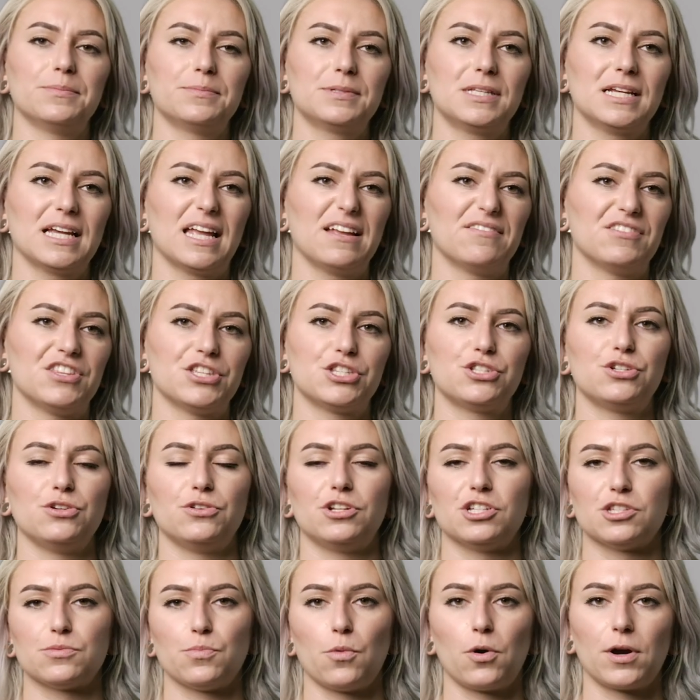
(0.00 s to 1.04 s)
to give the
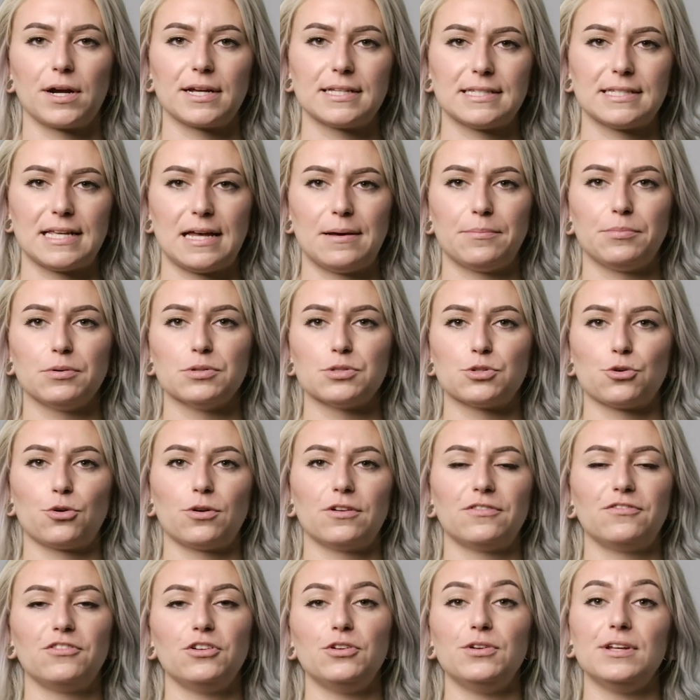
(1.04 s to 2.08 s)
students more examples, or
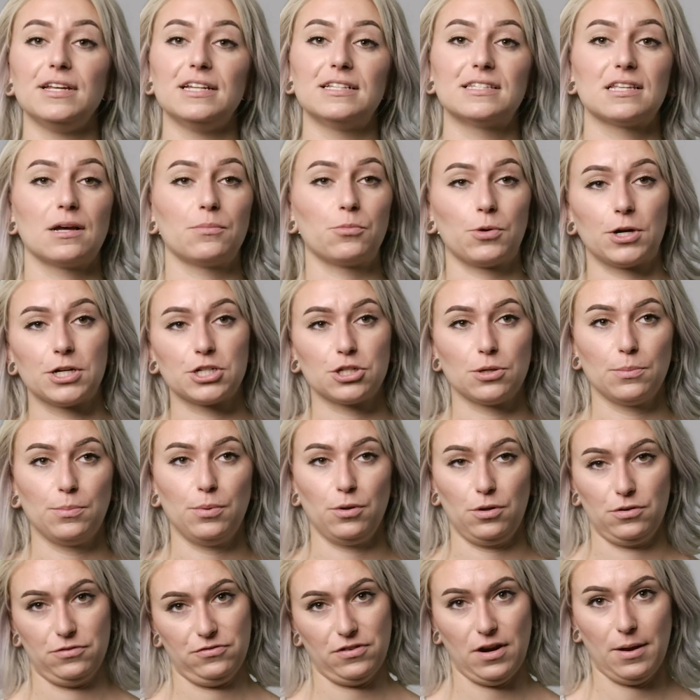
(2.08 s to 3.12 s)
if you need somewhere to
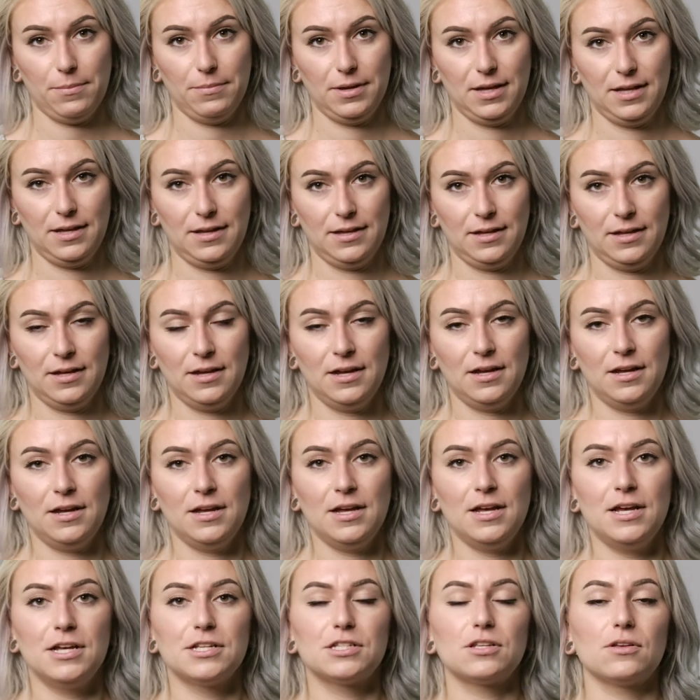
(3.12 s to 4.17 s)
pull from.
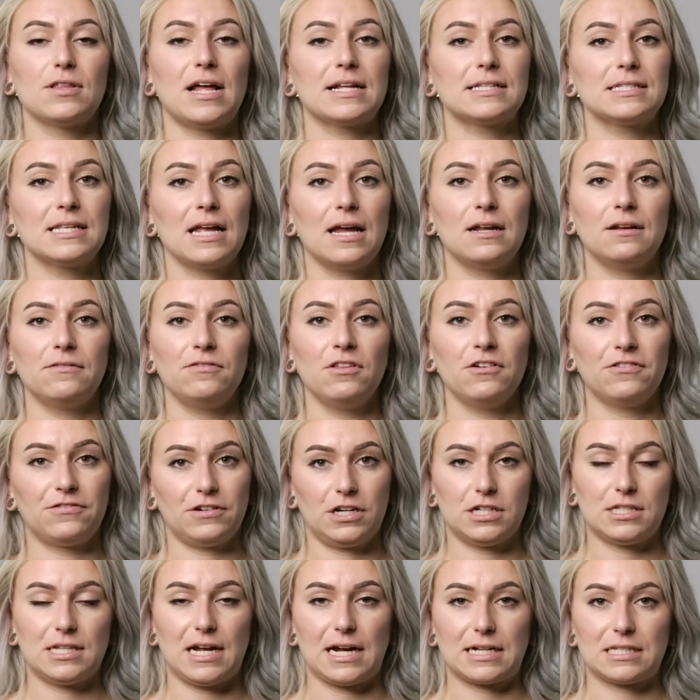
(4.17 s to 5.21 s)
So that's the end of the
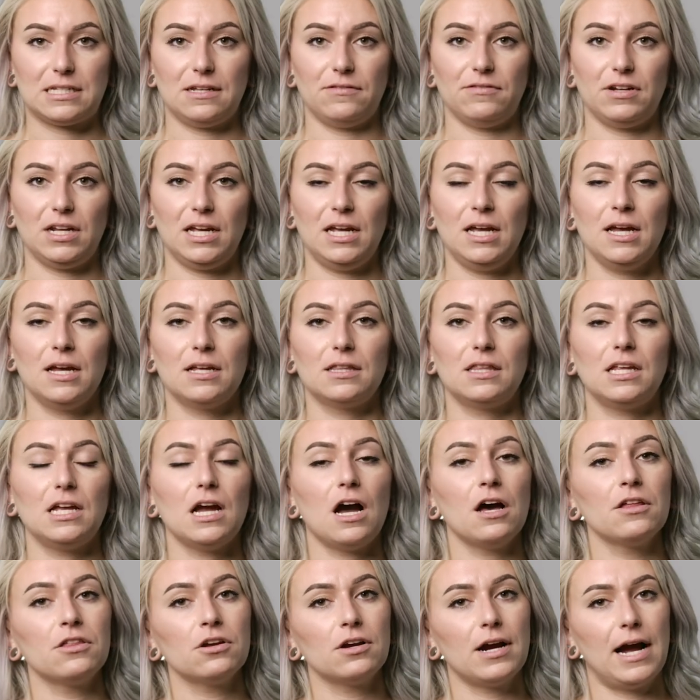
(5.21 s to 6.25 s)
first activity. The
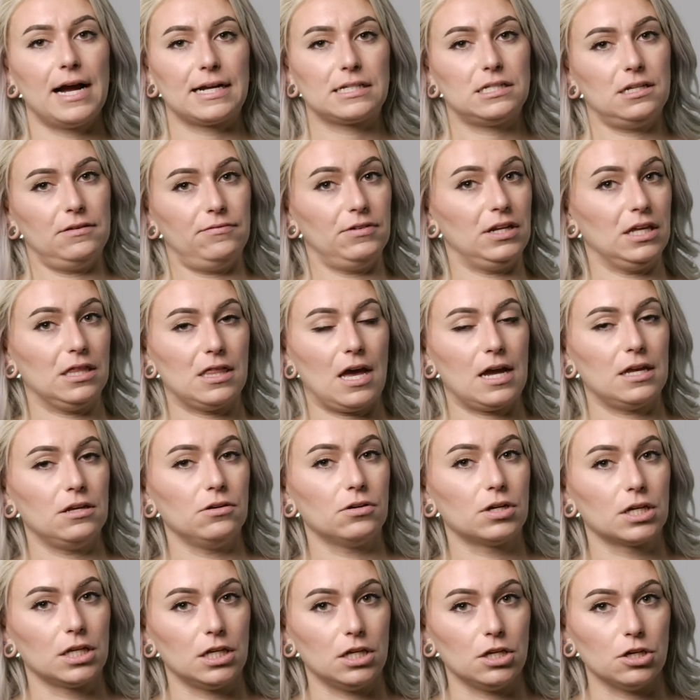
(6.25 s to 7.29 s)
other activity that you
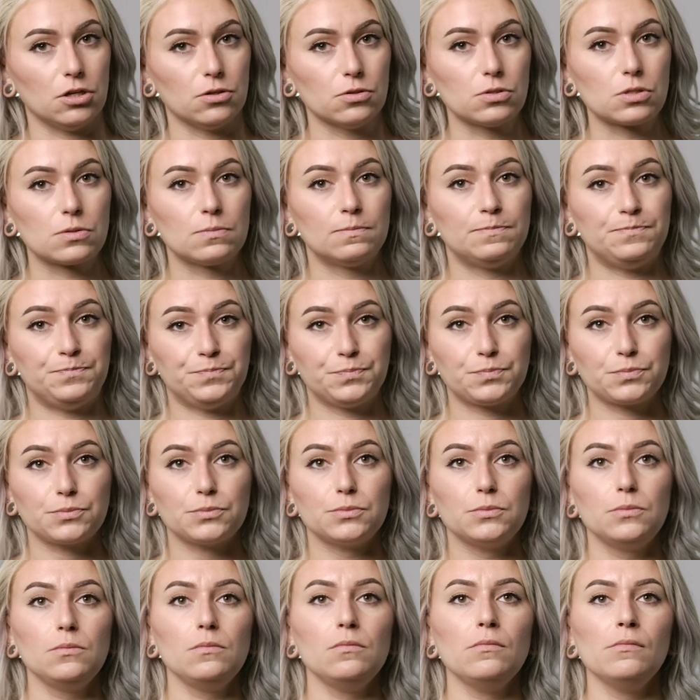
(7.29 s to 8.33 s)
could use
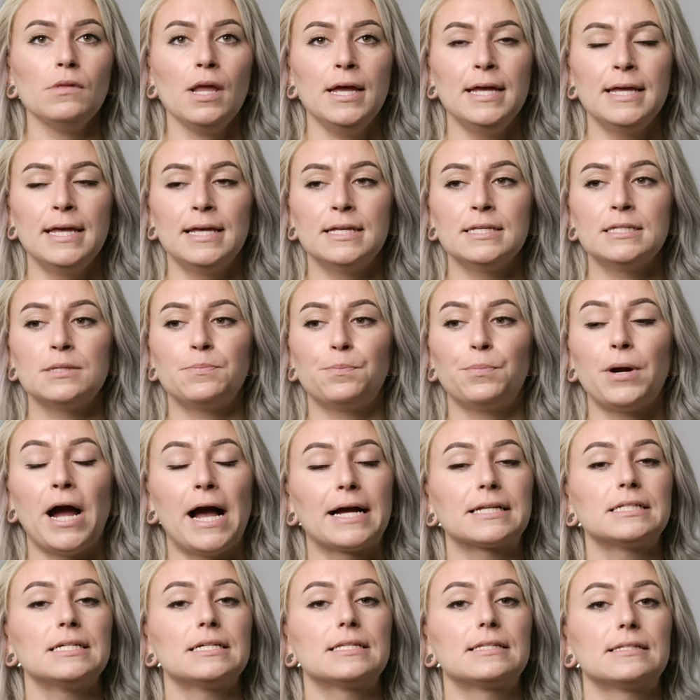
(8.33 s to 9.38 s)
is
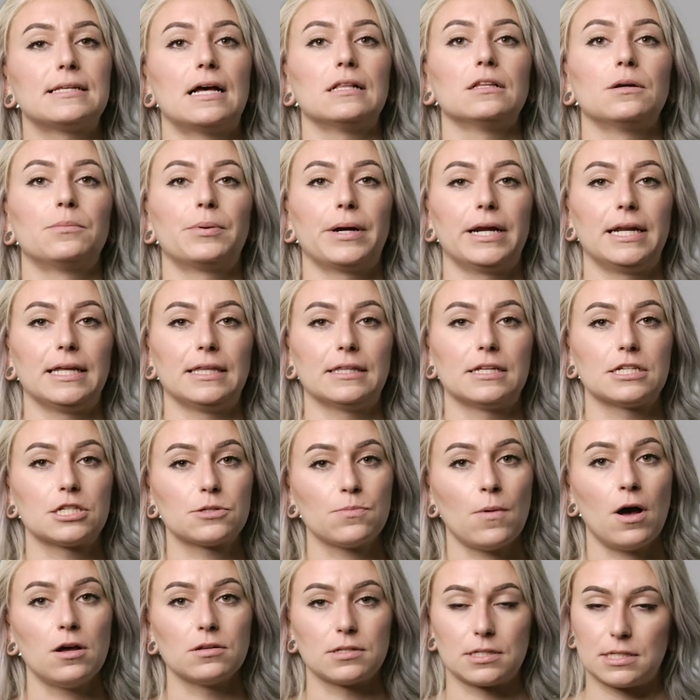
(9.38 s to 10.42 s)
practice celebrating the
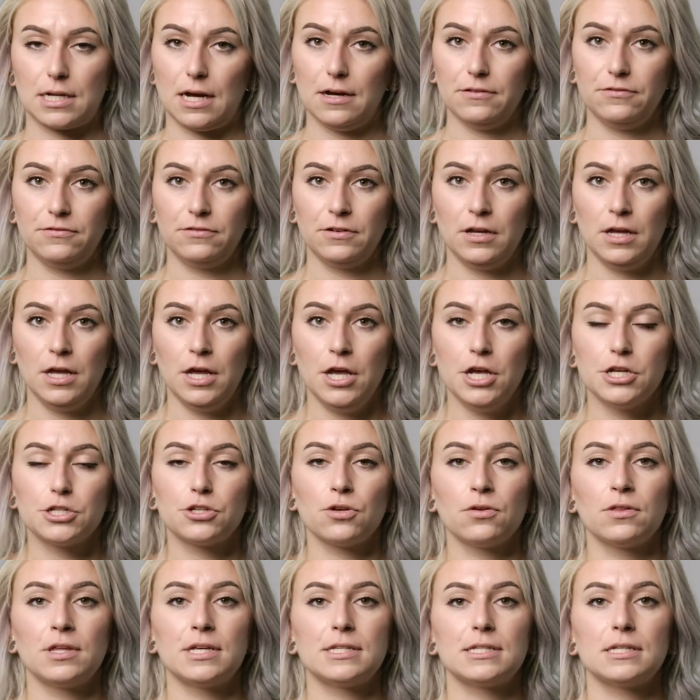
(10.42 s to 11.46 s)
small stuff.
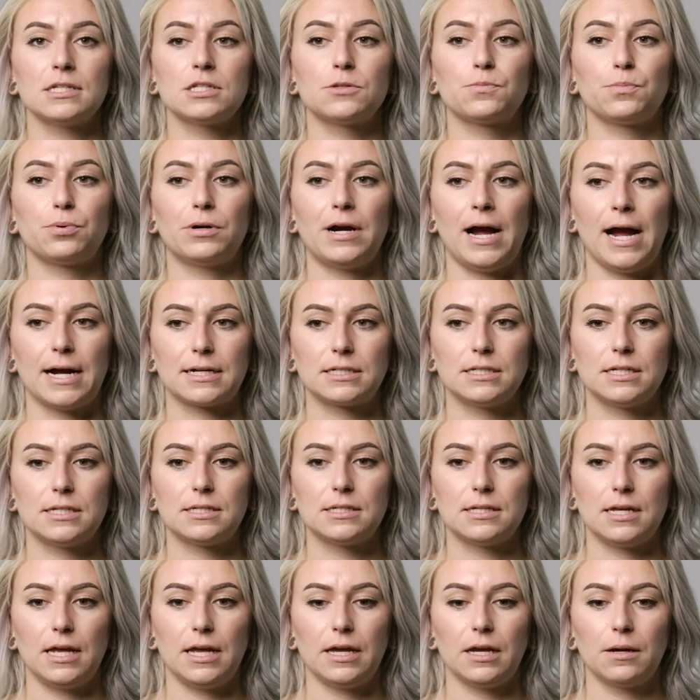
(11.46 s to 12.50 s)
So this is
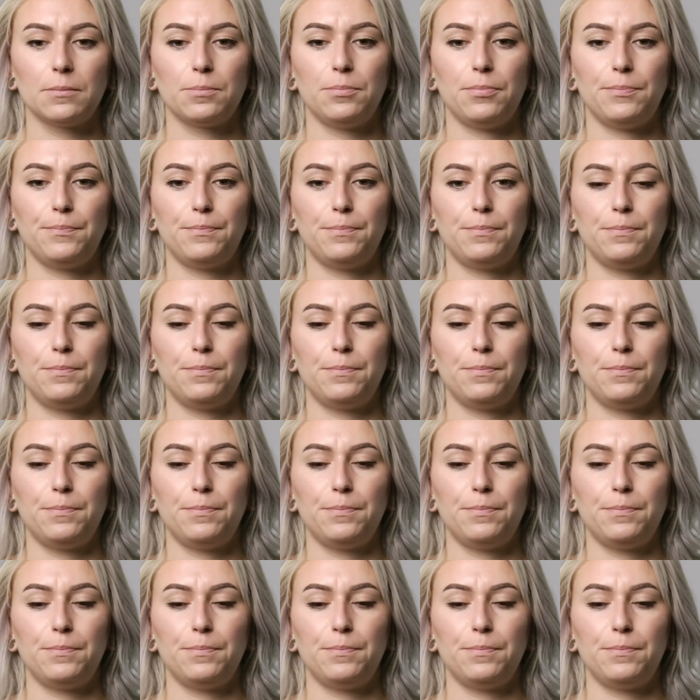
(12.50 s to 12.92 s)
practicing